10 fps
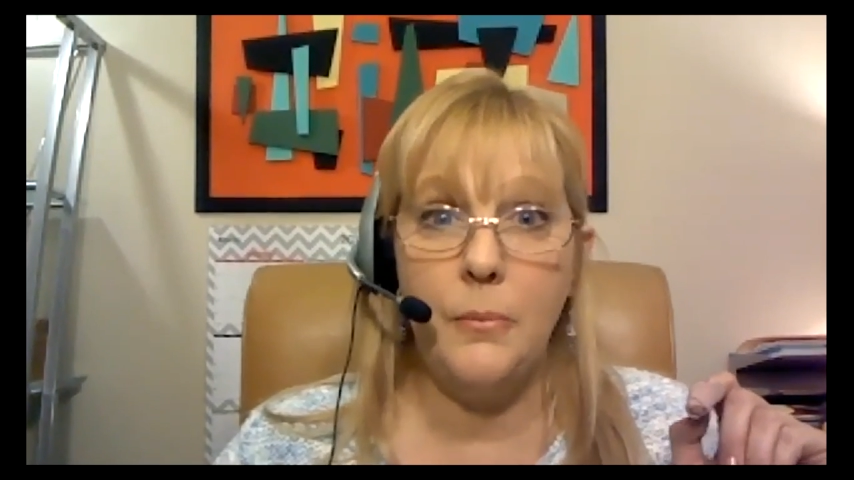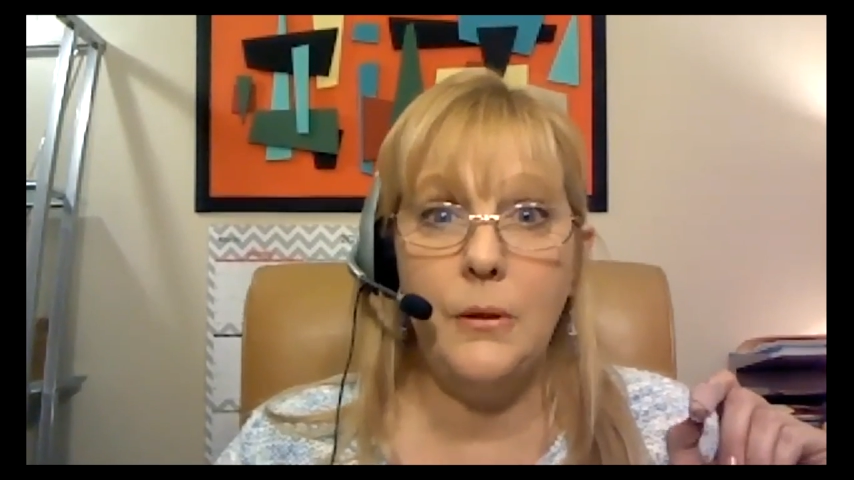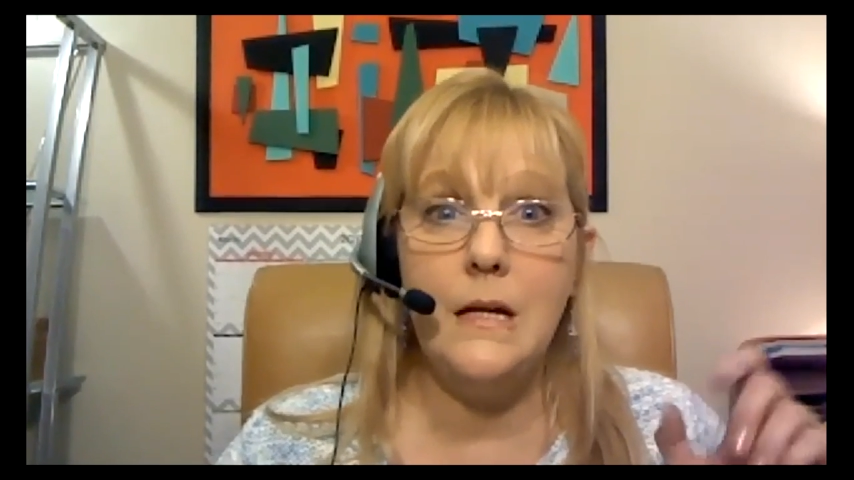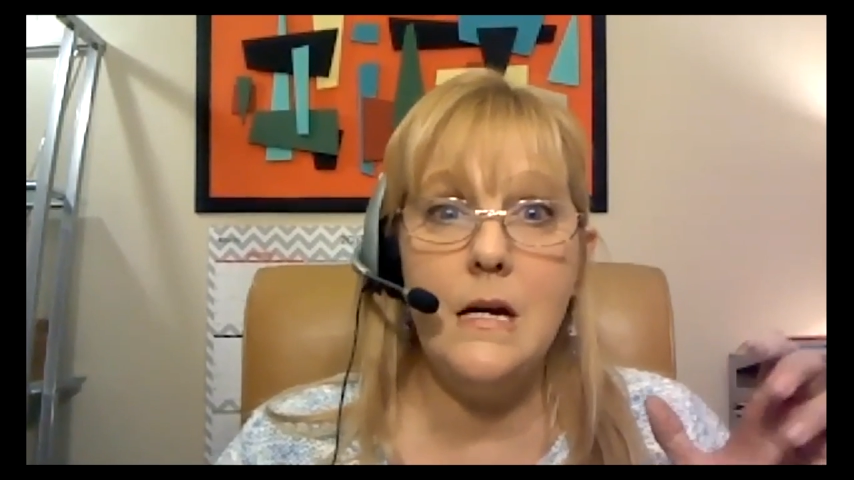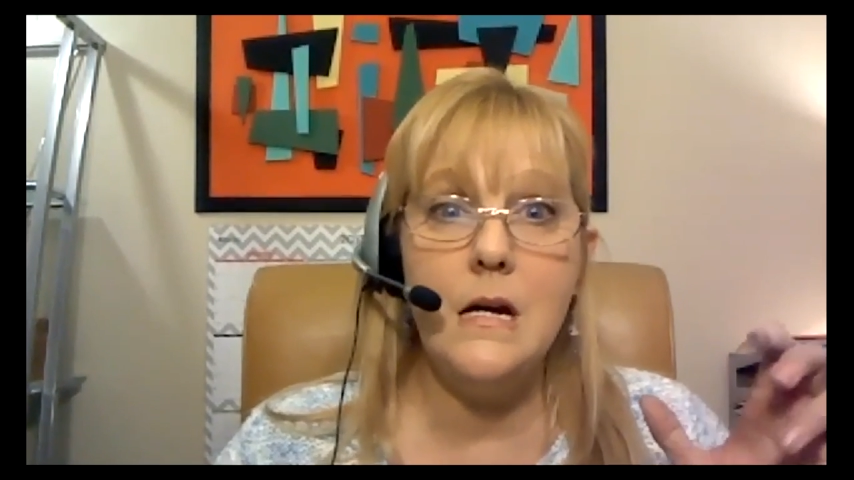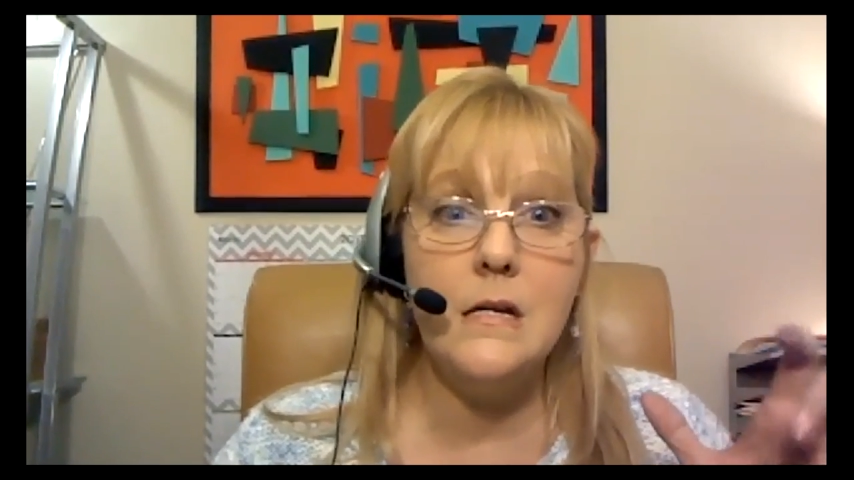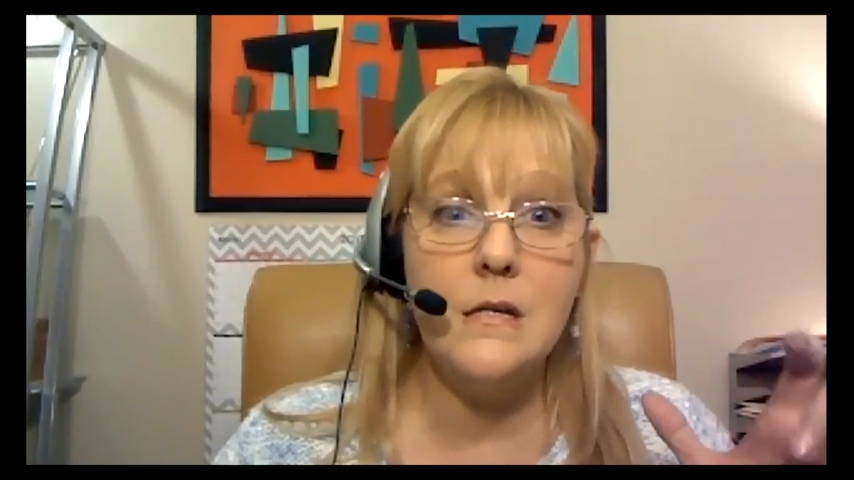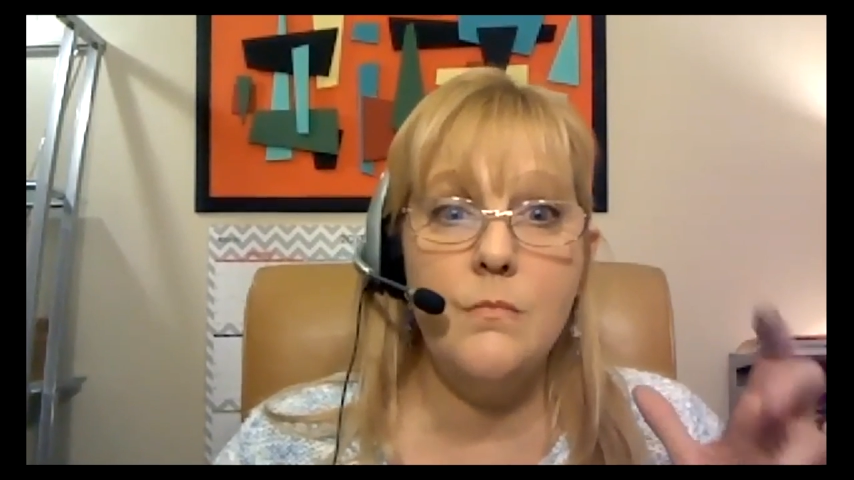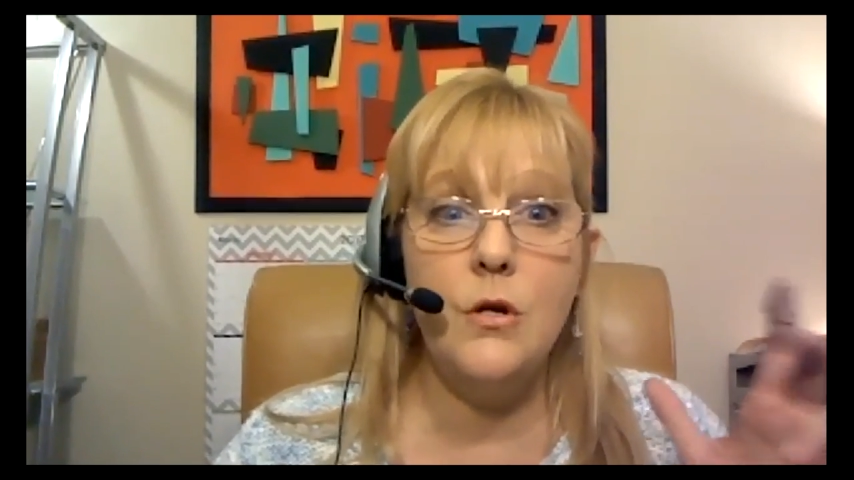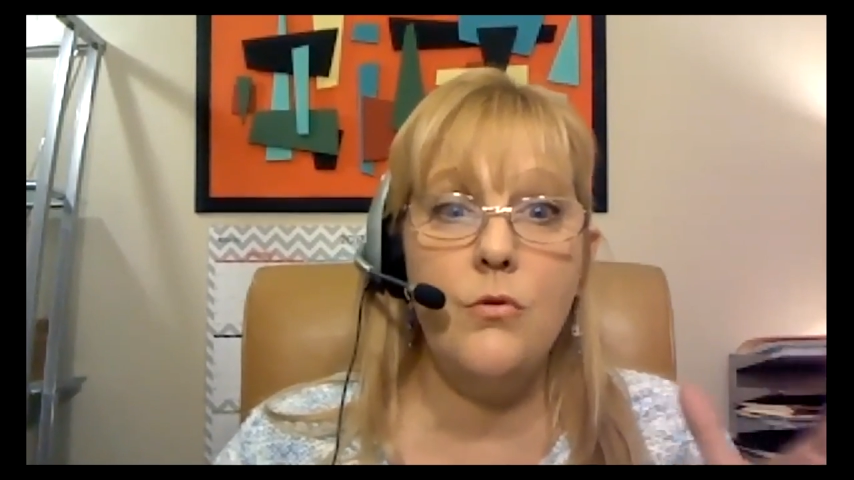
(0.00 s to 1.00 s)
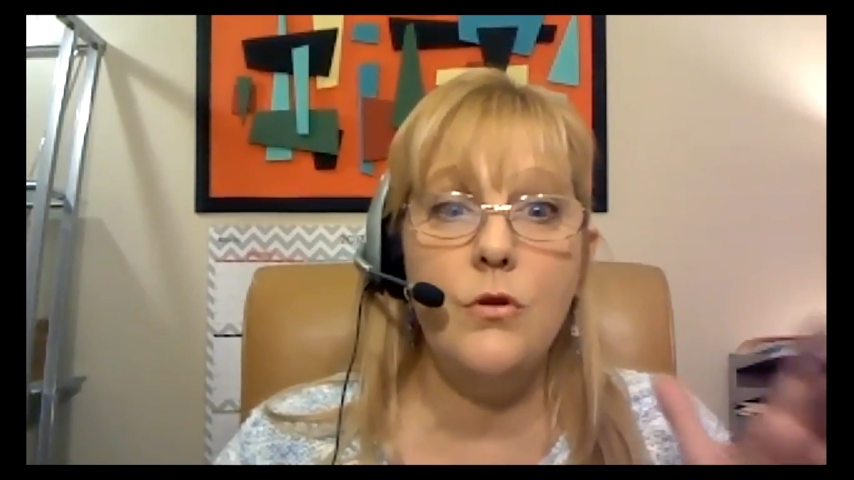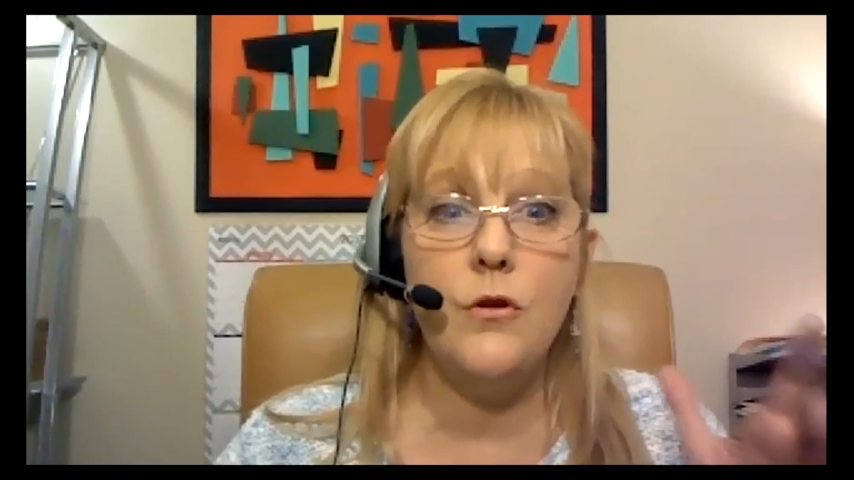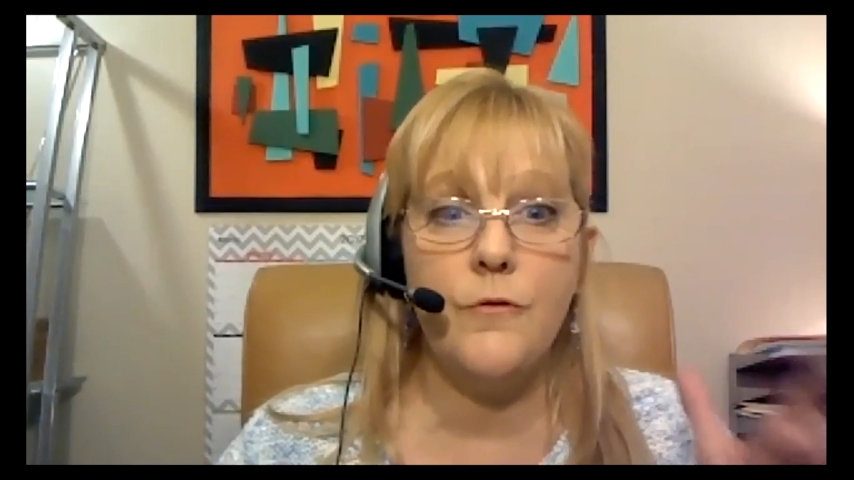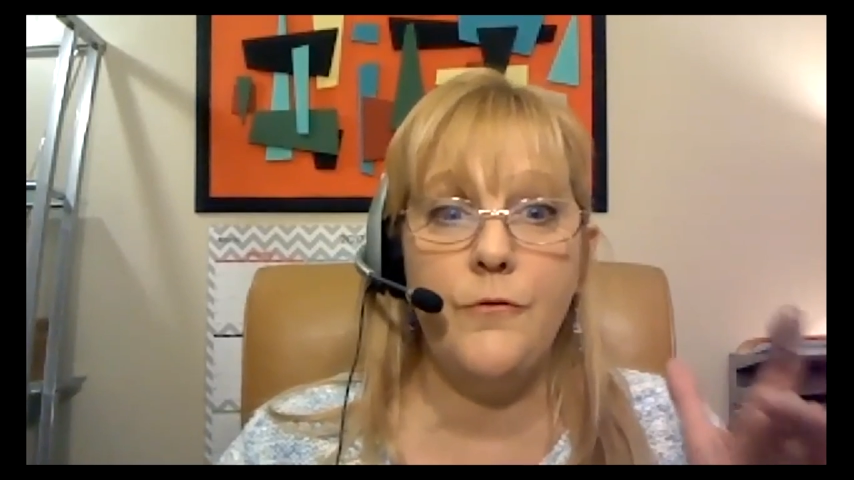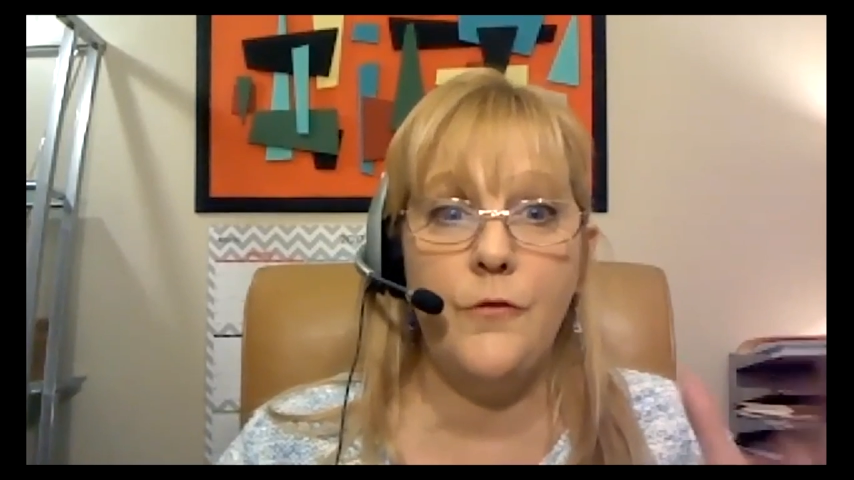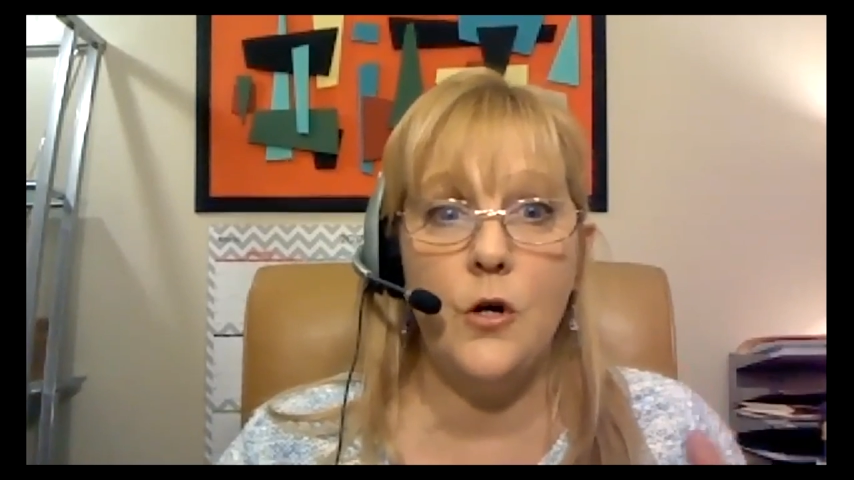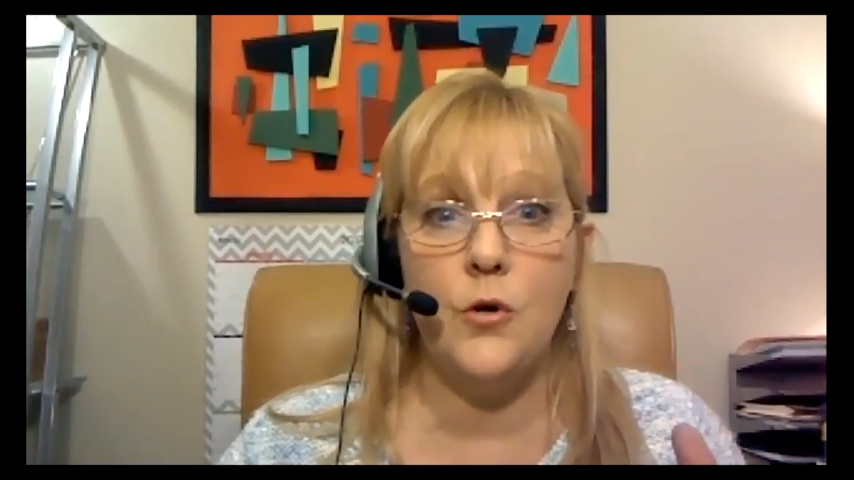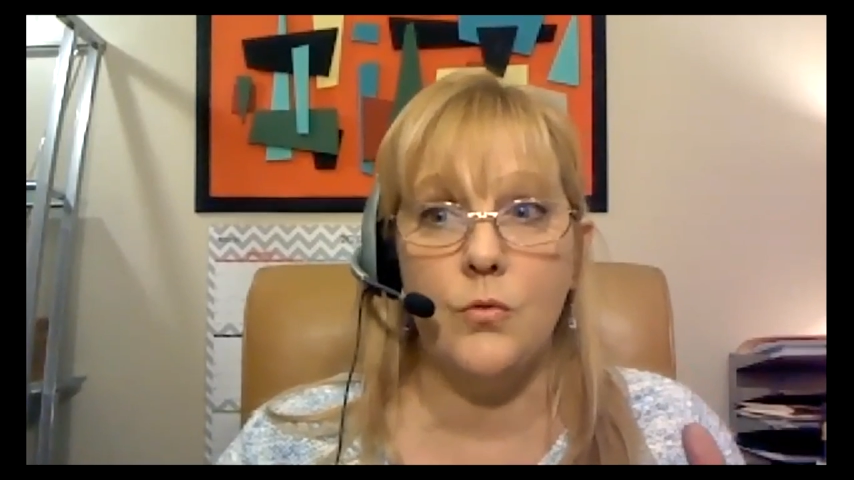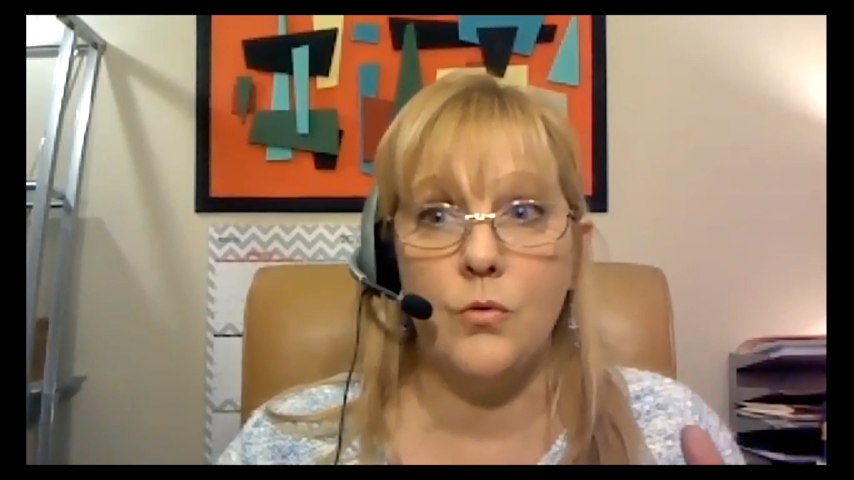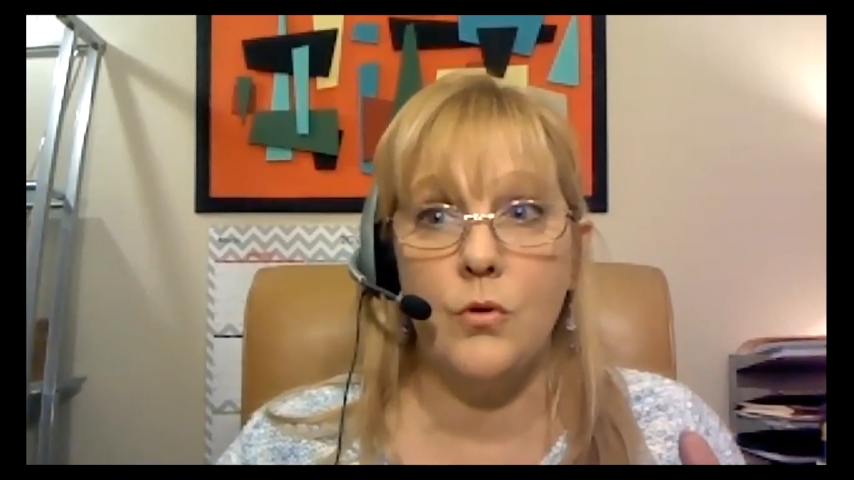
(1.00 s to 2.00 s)
please mute your
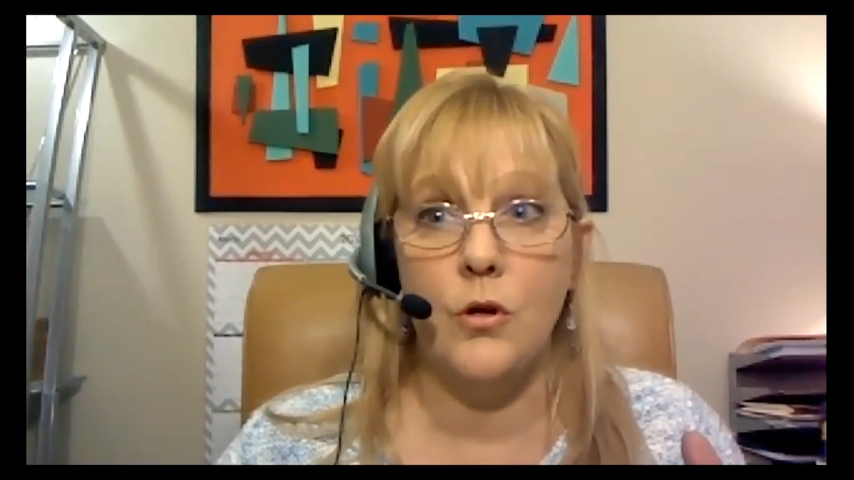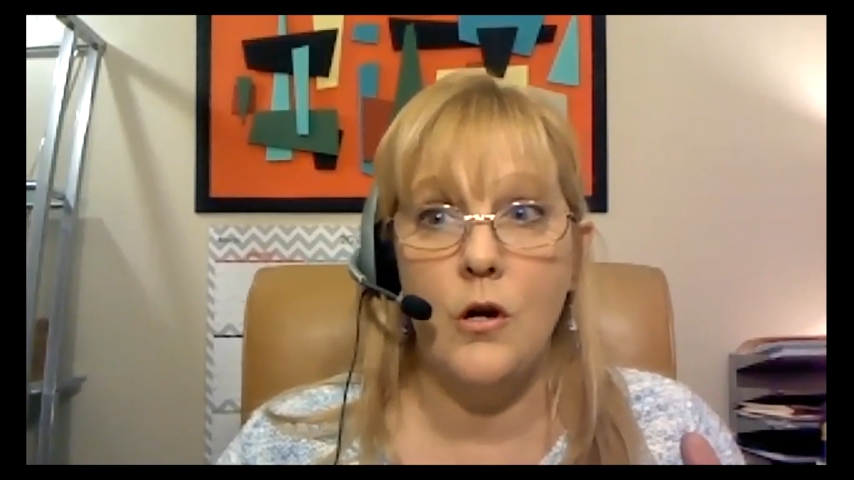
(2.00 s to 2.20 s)
phone.